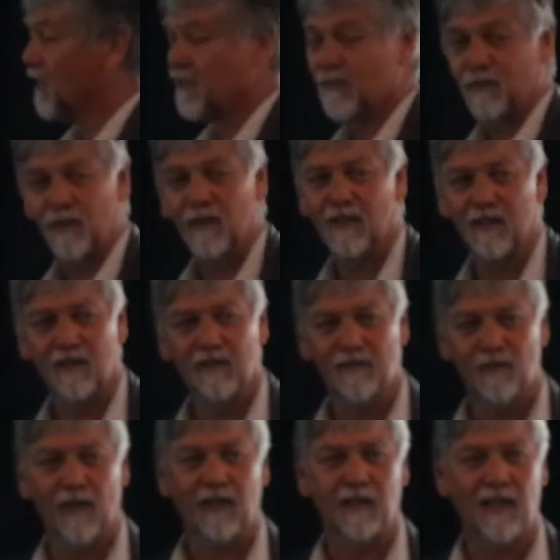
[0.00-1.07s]
We
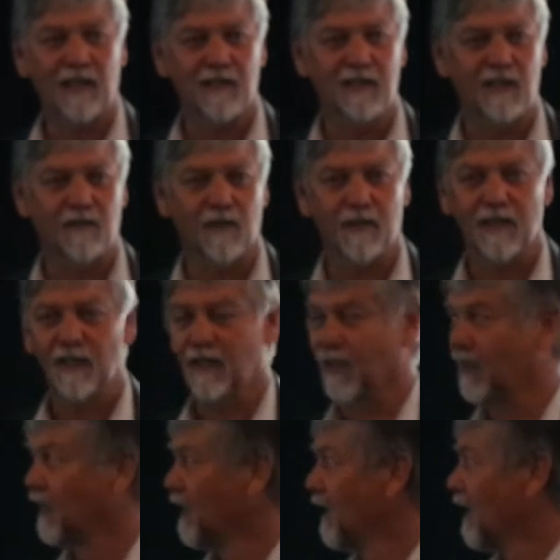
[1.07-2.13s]
found another tetraseeker.
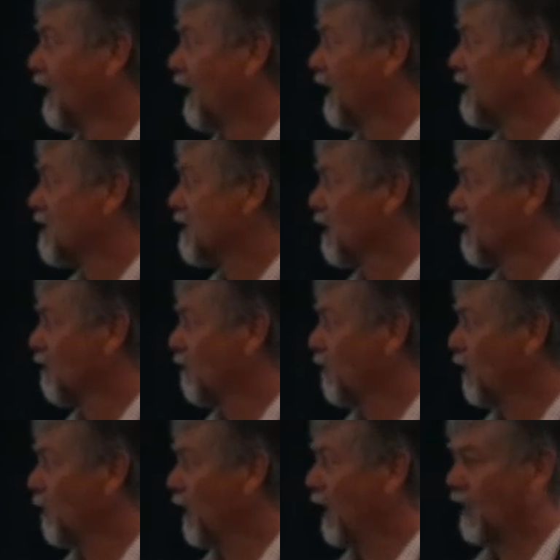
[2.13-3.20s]
And so
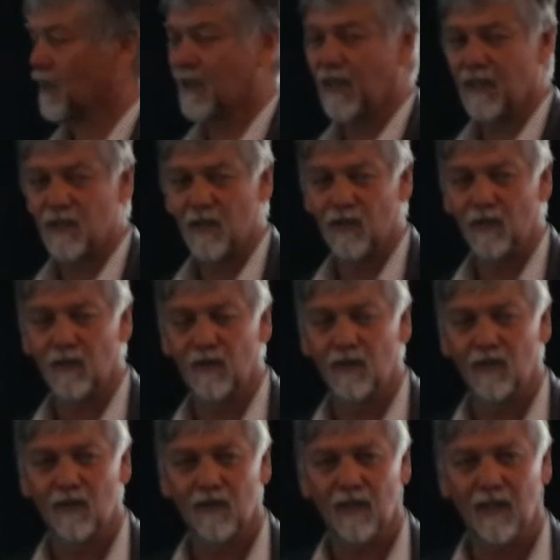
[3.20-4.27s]
we went out there to
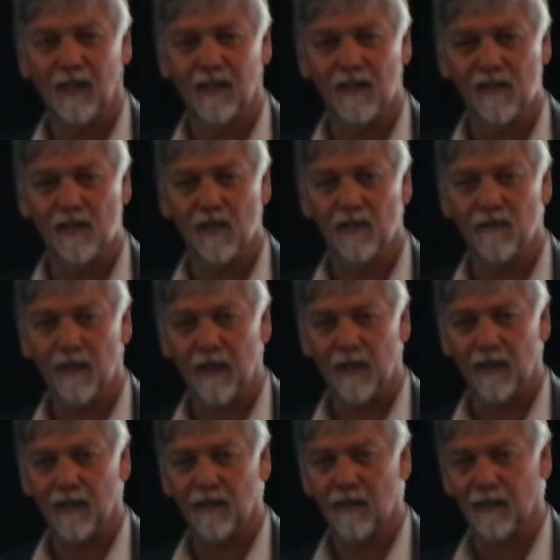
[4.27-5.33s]
survey
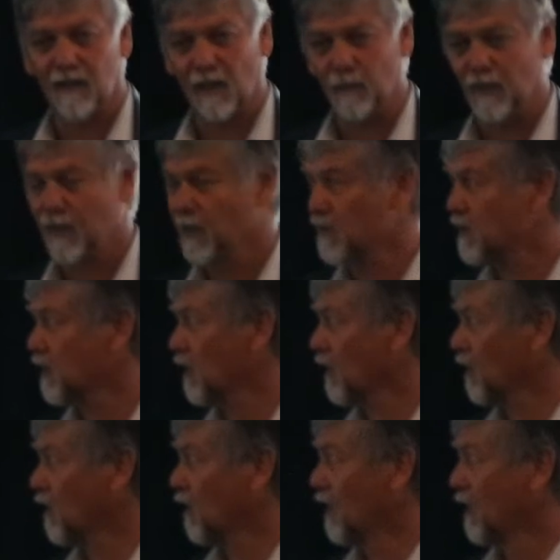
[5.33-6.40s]
it a couple of years
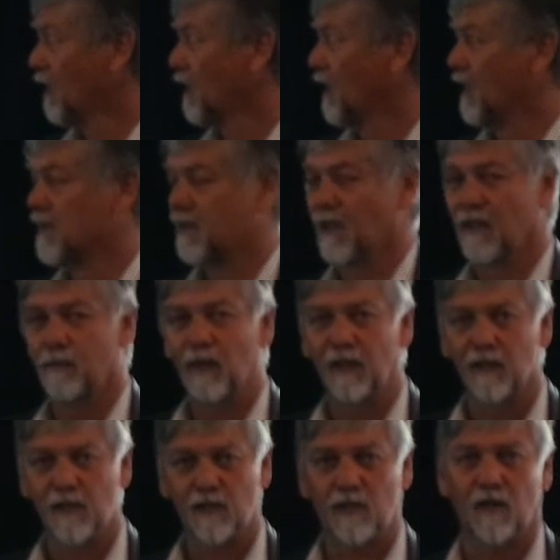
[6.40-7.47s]
ago. It's then been
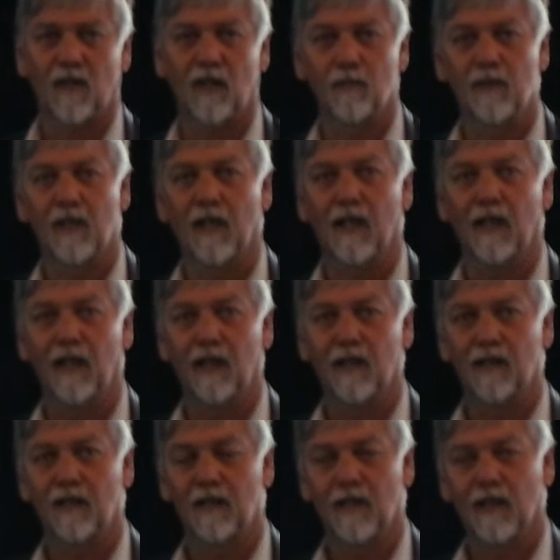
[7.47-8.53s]
described
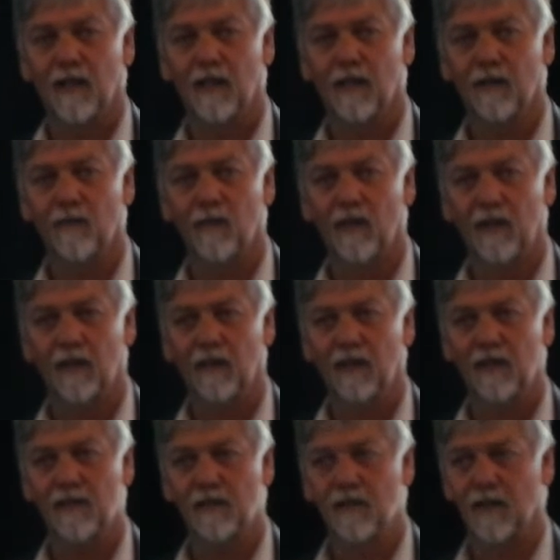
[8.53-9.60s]
and
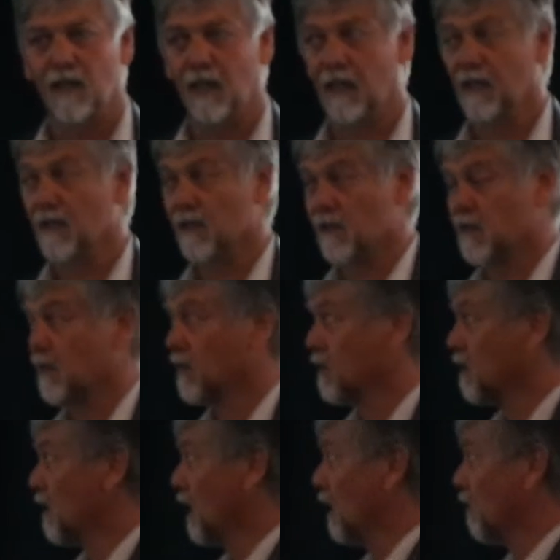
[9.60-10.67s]
listed as
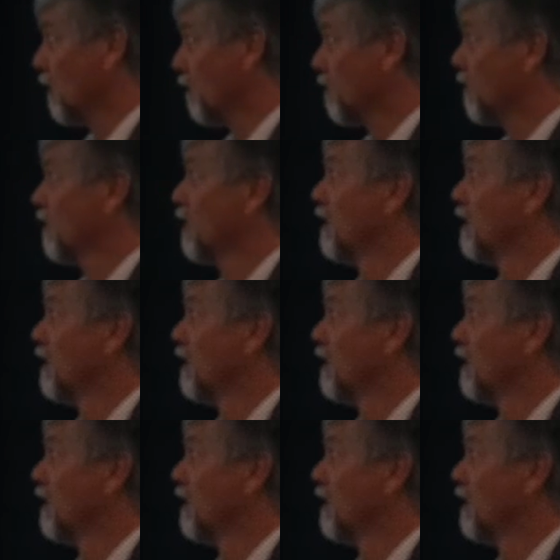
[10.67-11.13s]
DRF